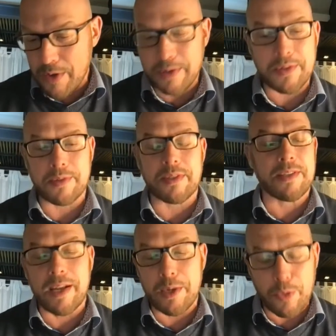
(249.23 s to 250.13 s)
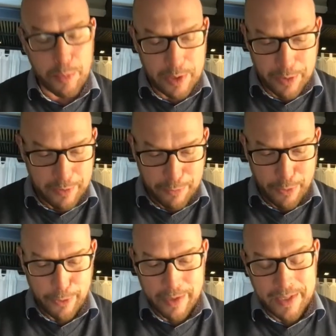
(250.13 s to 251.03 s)
Oh, this is exactly what we've been looking
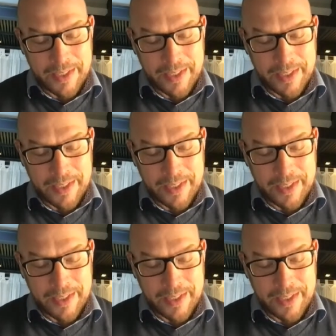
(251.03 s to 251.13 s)
for.